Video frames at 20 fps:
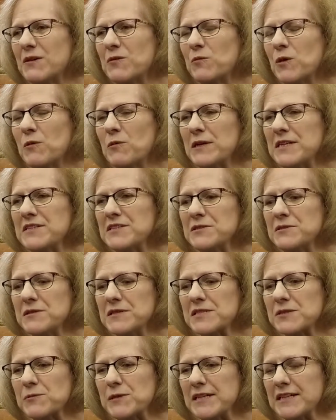What we do
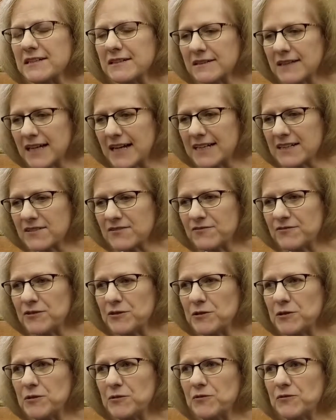is we collect
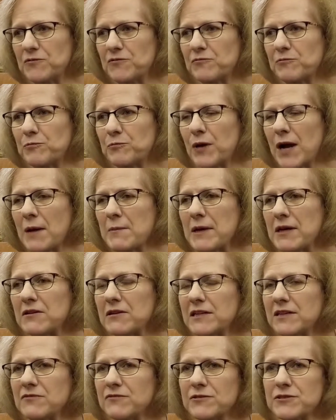food
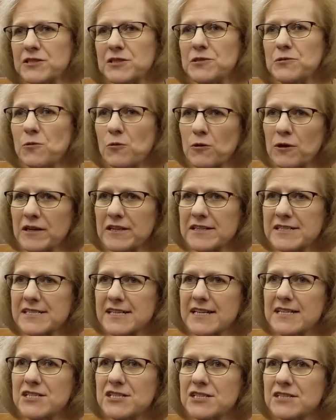primarily for two
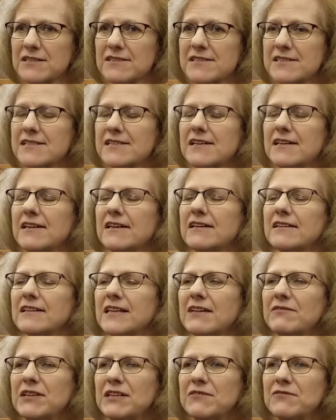organizations,
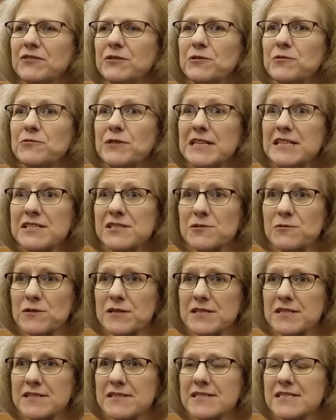Loving Food
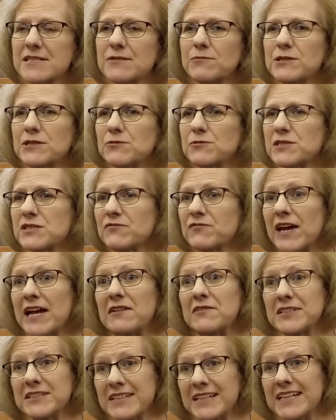Resources, which was
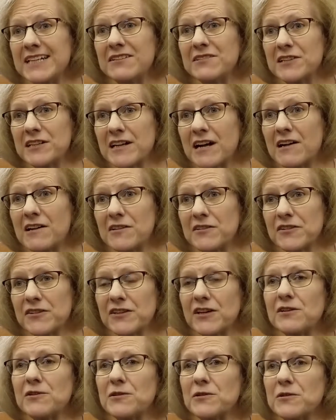founded here at All
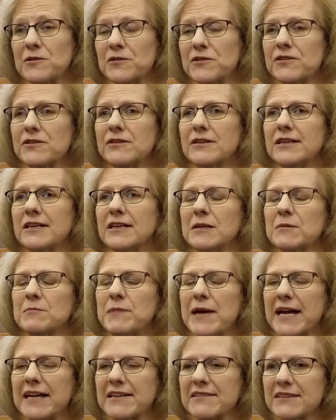Souls
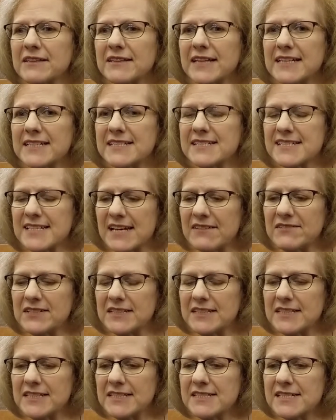back in the late
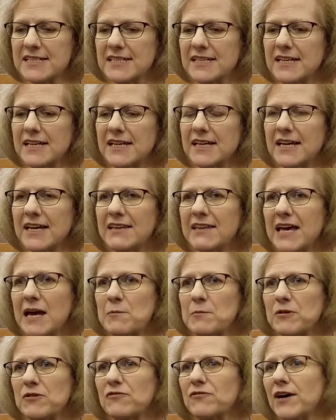70s, and
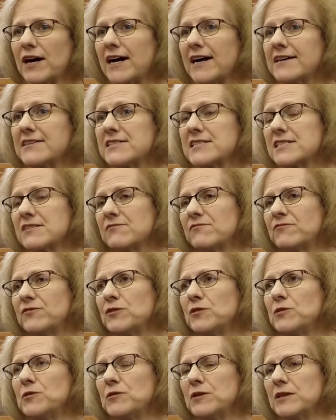that provides
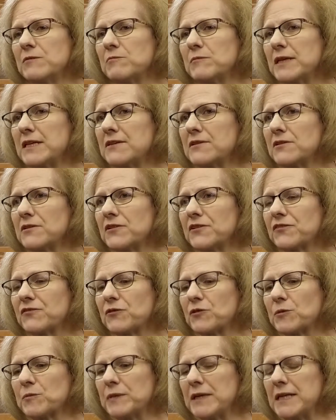food and meals
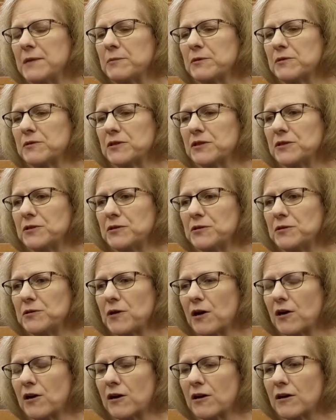for people who
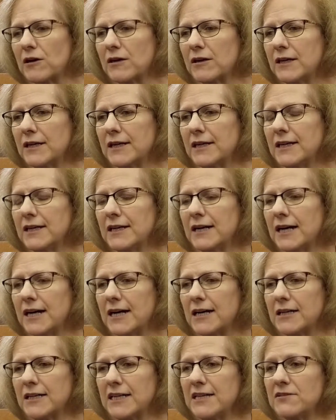are
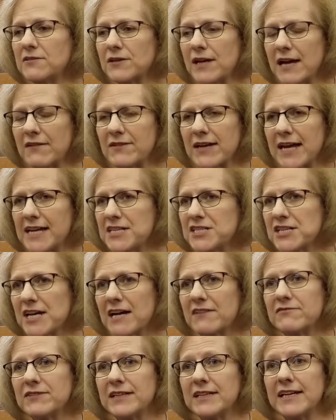either have
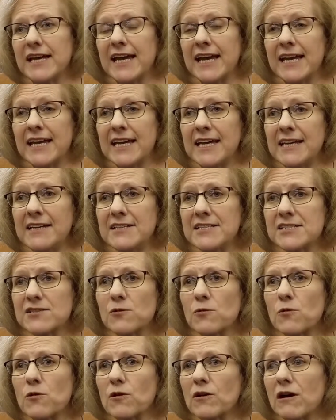HIV/AIDS
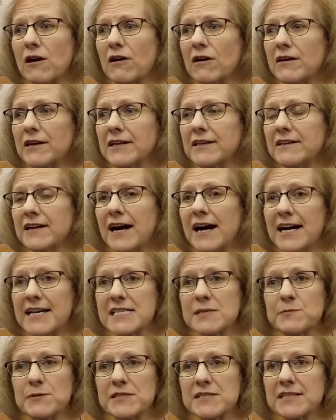or are in
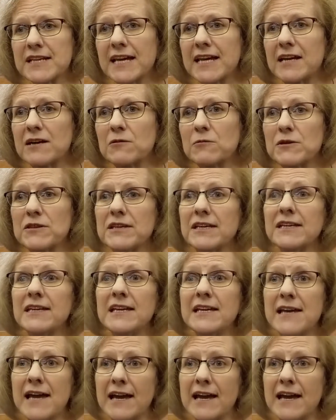hospice care with any